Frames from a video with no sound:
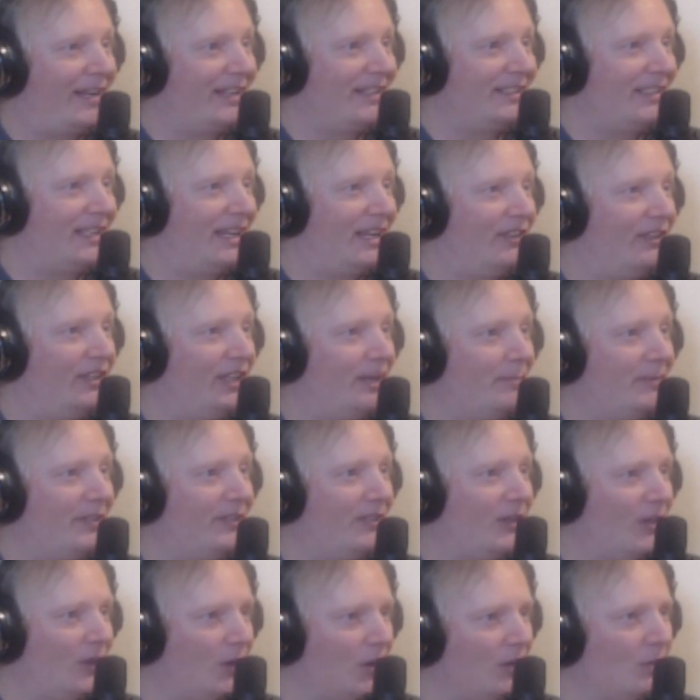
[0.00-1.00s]
in town, let me
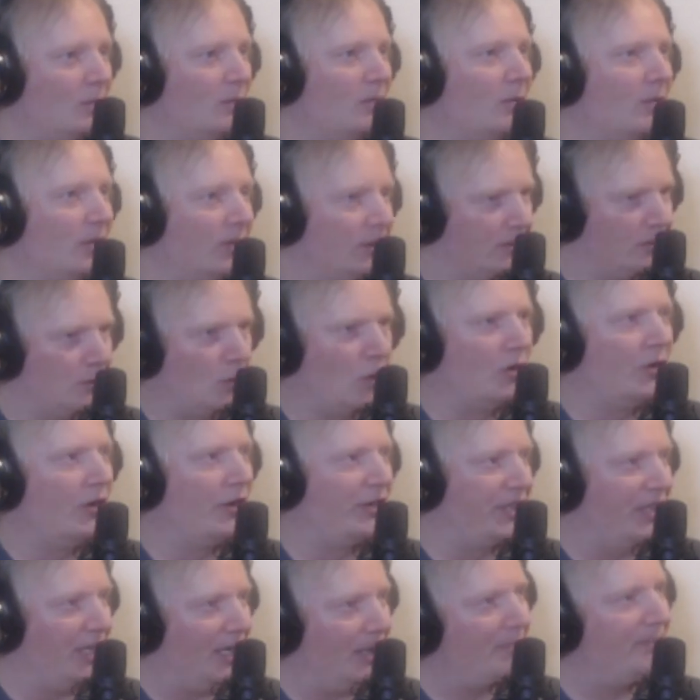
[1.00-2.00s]
know. We'll
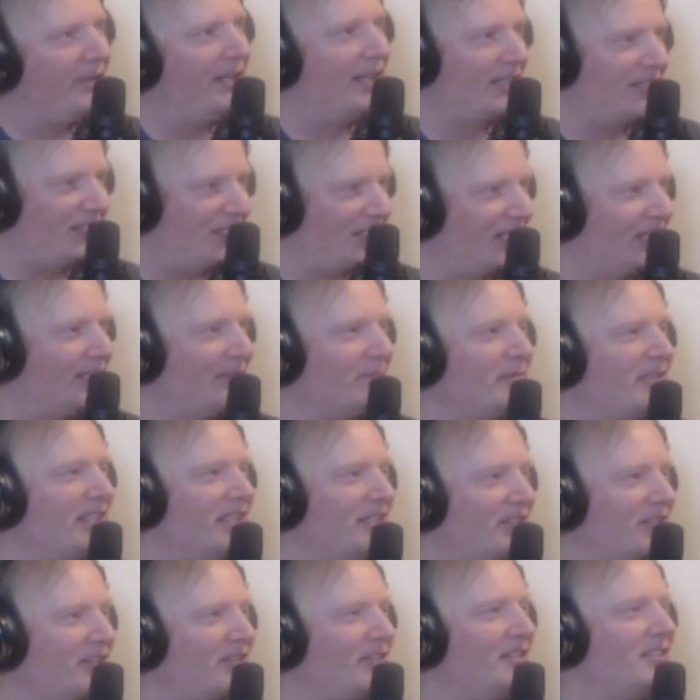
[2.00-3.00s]
hook you up next time."
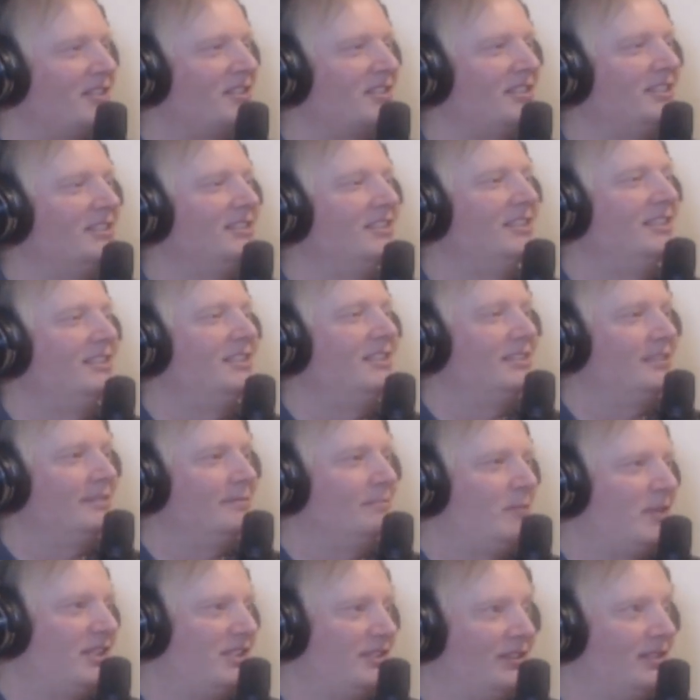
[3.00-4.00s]
Basically, so
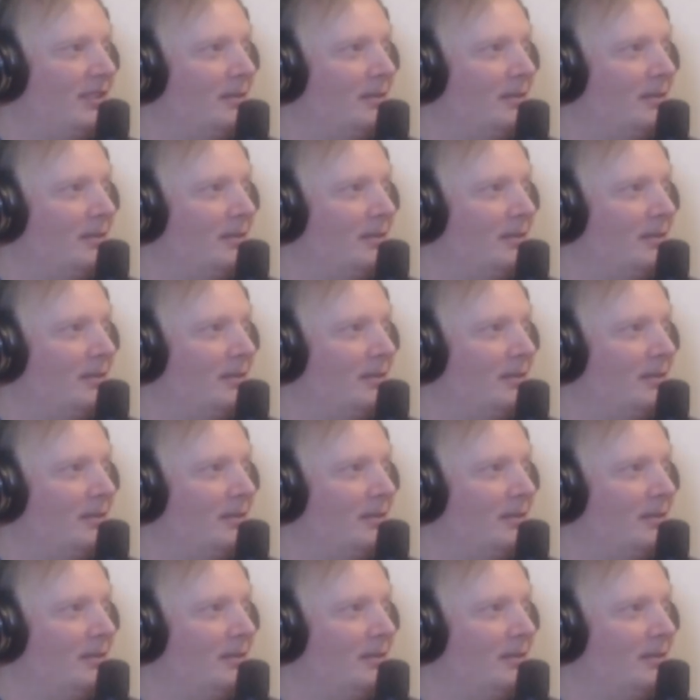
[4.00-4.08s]
basically